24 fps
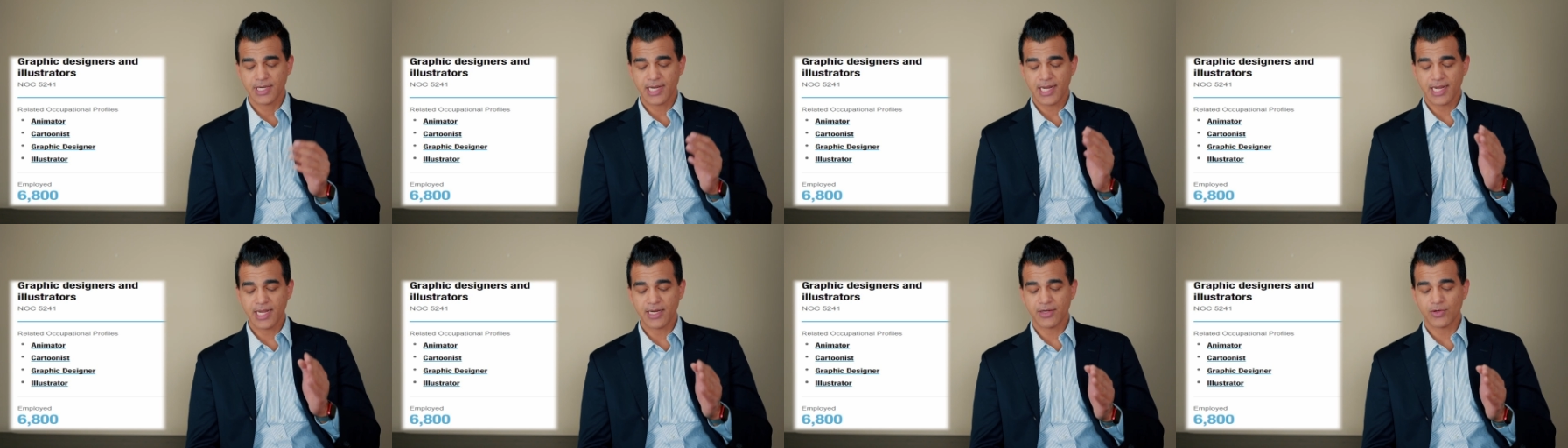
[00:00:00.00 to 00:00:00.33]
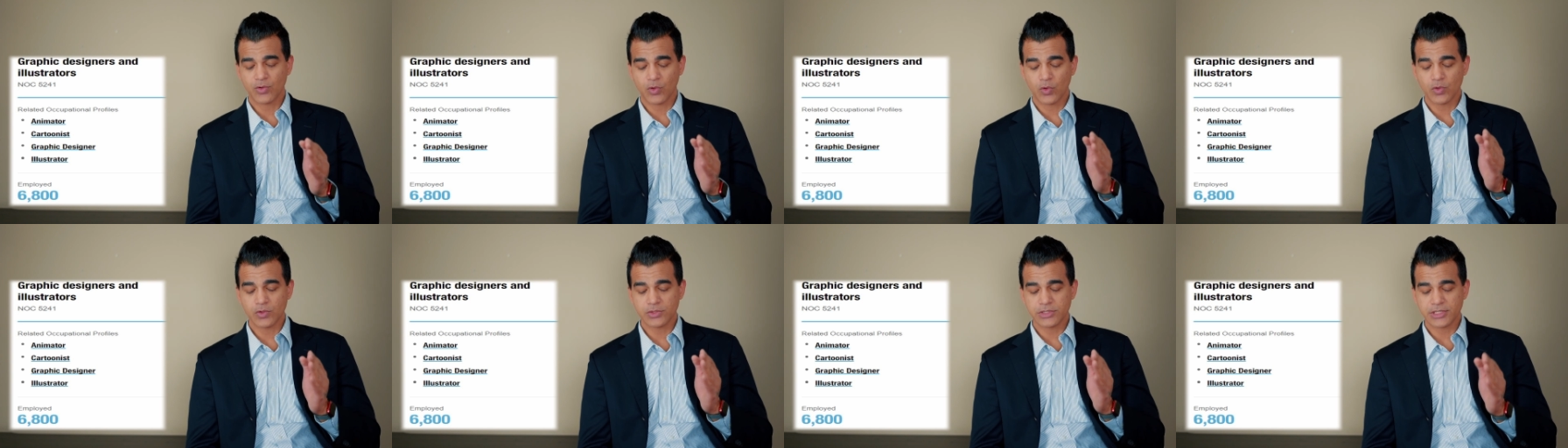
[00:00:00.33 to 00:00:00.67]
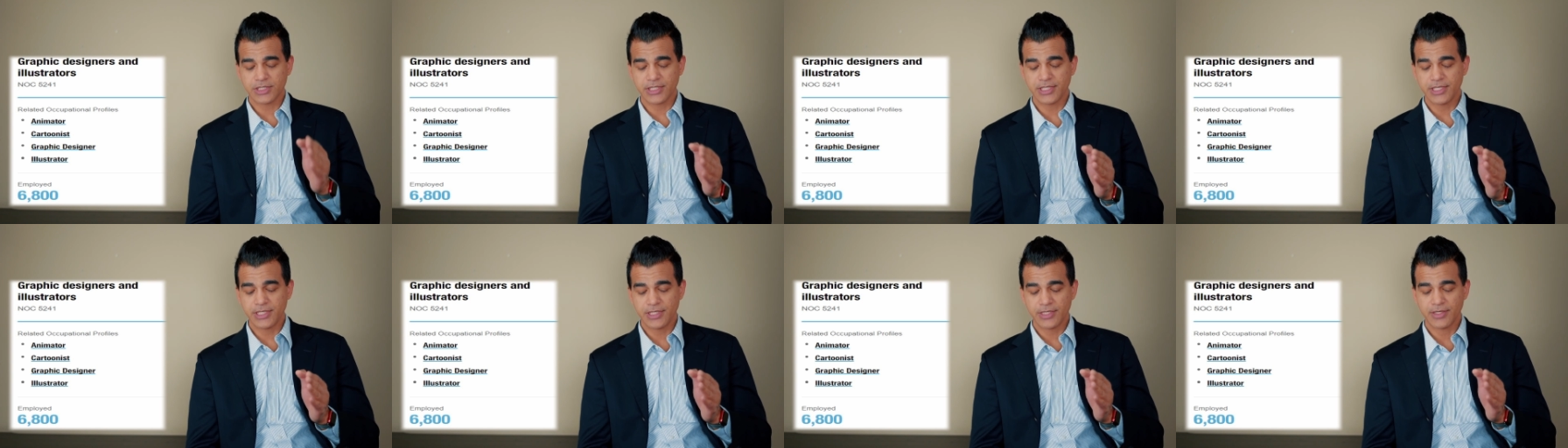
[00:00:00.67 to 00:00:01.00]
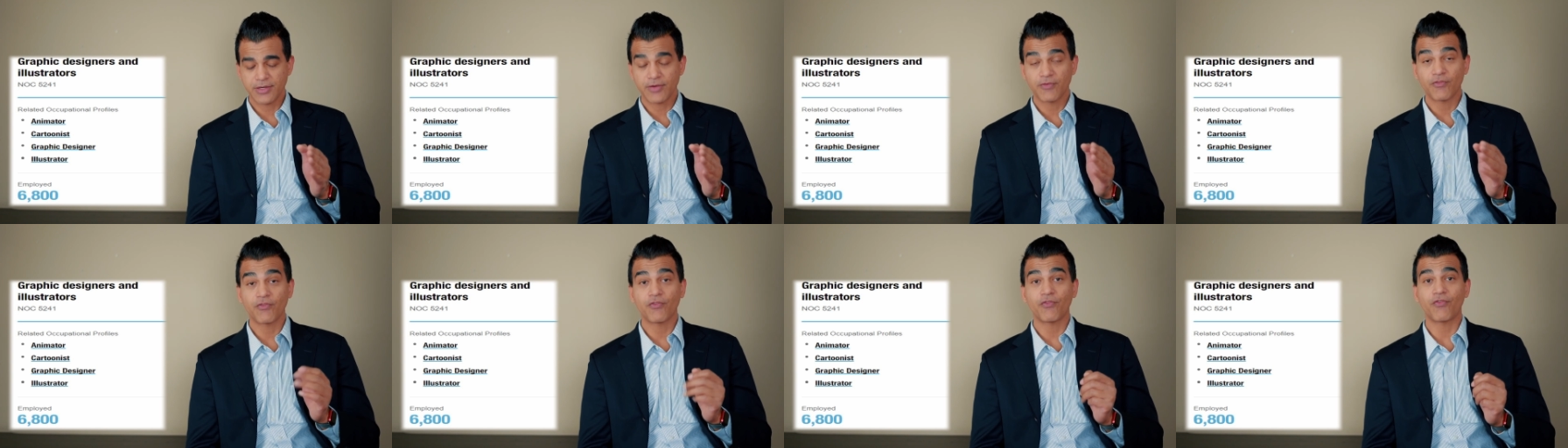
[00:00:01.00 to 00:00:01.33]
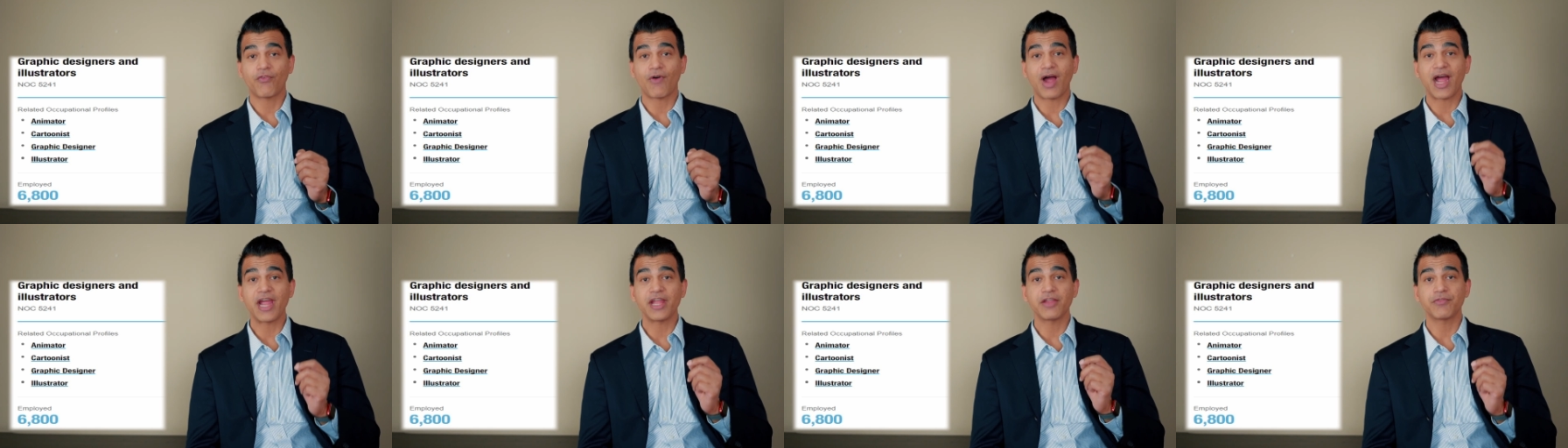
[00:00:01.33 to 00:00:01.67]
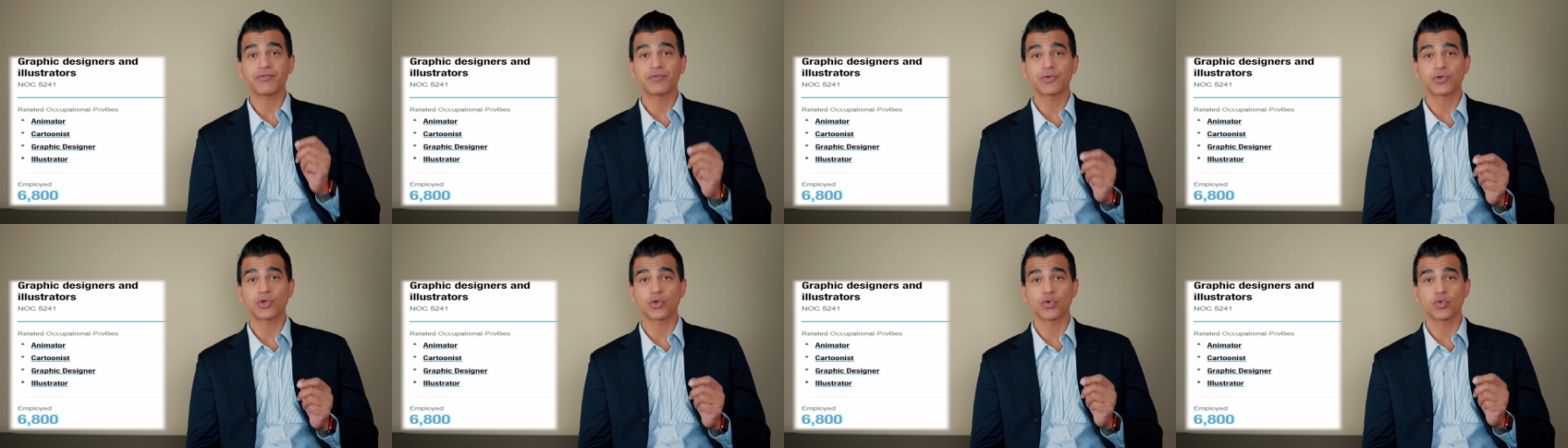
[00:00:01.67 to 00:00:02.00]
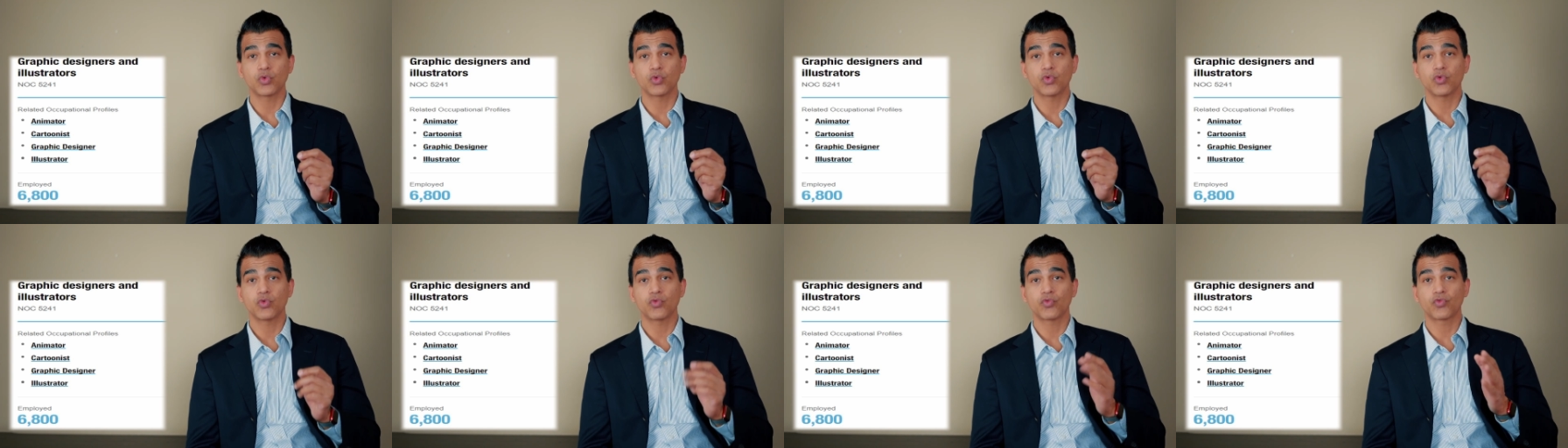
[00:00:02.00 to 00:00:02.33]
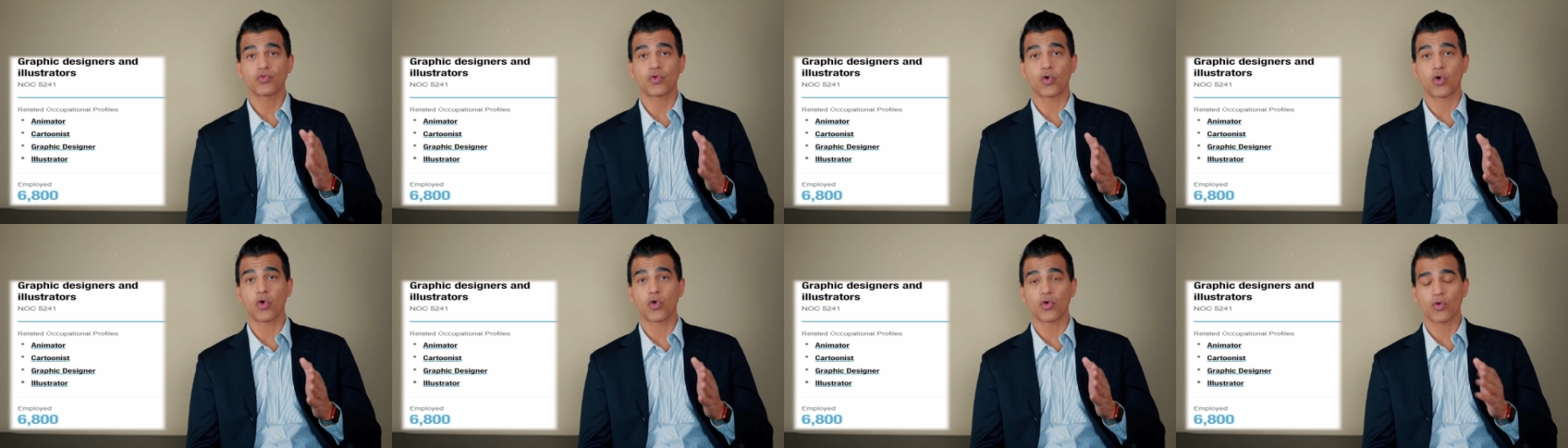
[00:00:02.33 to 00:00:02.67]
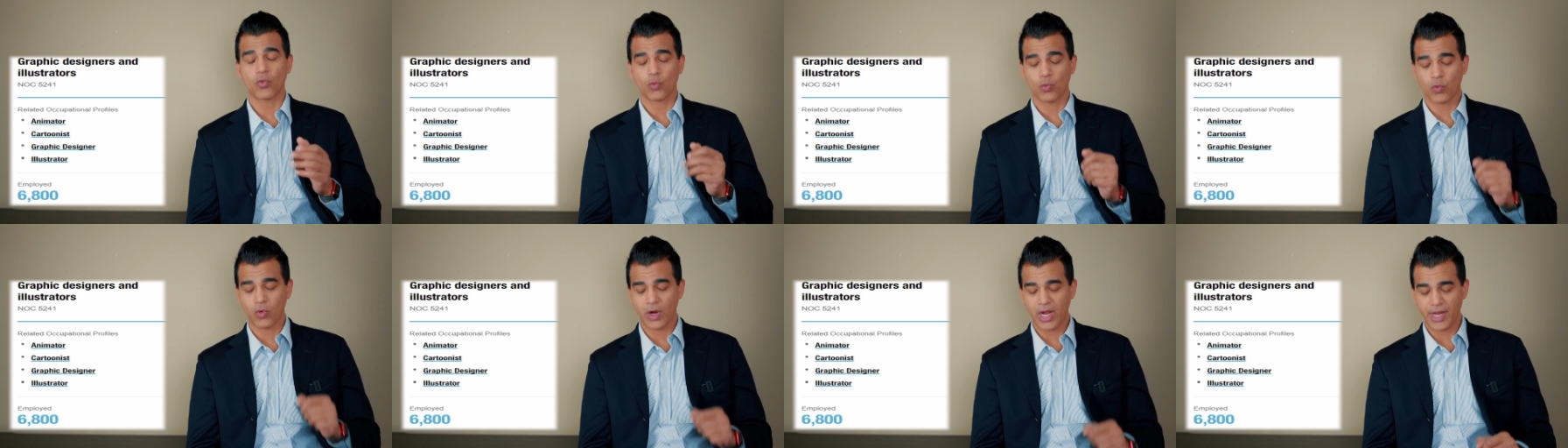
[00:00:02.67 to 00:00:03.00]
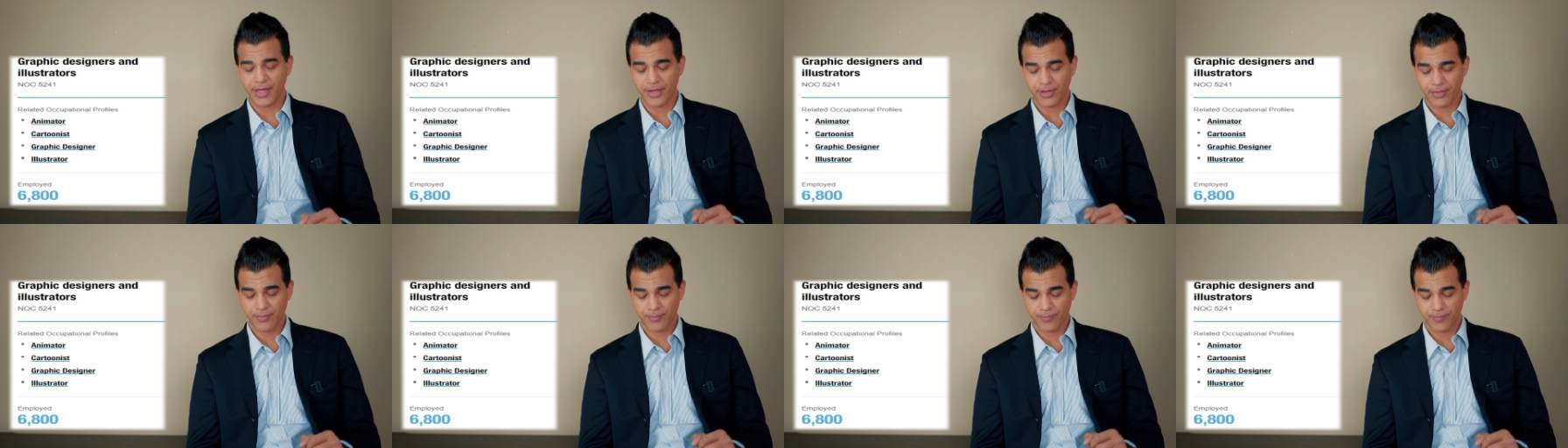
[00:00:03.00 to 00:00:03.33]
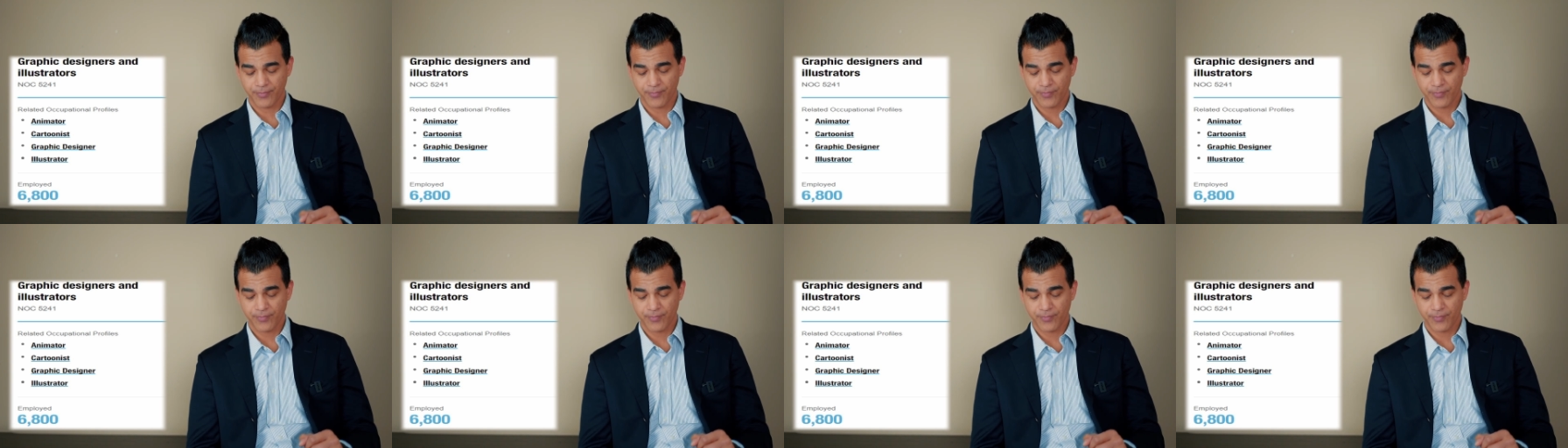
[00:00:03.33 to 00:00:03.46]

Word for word: N O C five two four one.